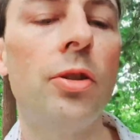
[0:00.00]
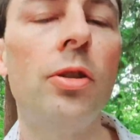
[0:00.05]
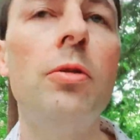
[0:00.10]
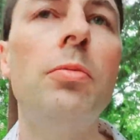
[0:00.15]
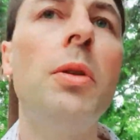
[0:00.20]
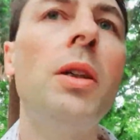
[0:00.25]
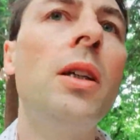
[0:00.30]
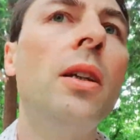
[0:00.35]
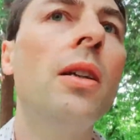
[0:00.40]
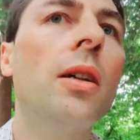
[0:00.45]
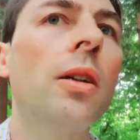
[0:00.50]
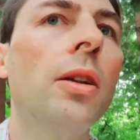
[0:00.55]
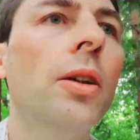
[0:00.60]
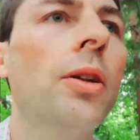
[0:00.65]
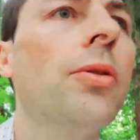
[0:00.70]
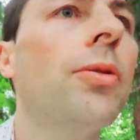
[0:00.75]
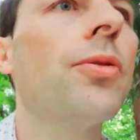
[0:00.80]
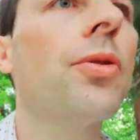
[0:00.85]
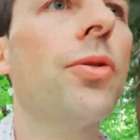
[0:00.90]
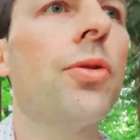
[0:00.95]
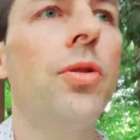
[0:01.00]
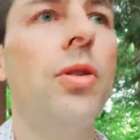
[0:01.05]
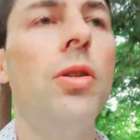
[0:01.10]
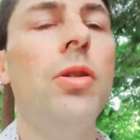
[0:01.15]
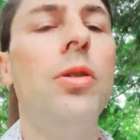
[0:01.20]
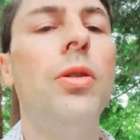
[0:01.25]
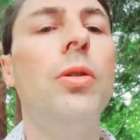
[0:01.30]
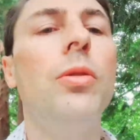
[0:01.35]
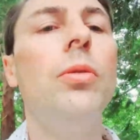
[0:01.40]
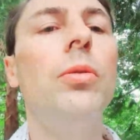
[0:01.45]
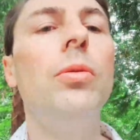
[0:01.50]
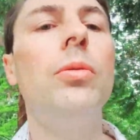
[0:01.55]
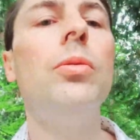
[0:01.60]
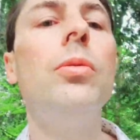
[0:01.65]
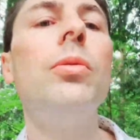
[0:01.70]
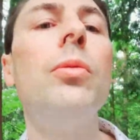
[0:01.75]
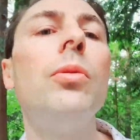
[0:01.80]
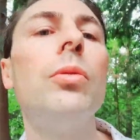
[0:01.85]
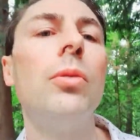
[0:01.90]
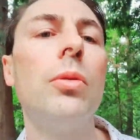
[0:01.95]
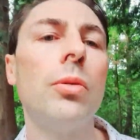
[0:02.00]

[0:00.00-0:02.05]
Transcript: be close to you